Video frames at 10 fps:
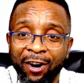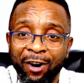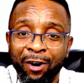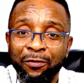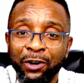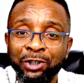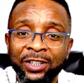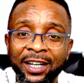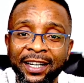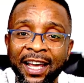
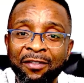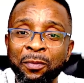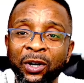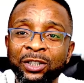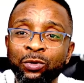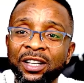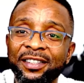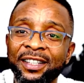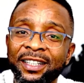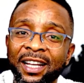Unfortunately, everybody who is
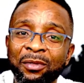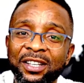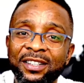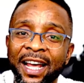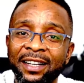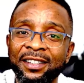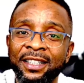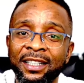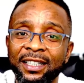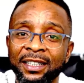seeing them is like
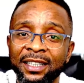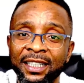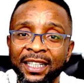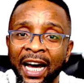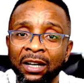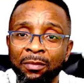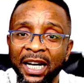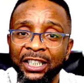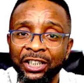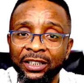seeing the
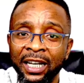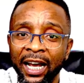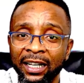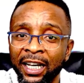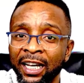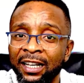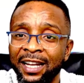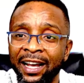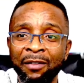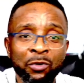Alumajiri. Like it's
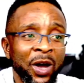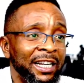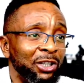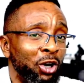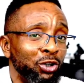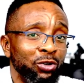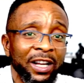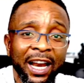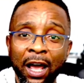like everywhere they turn to, they're like,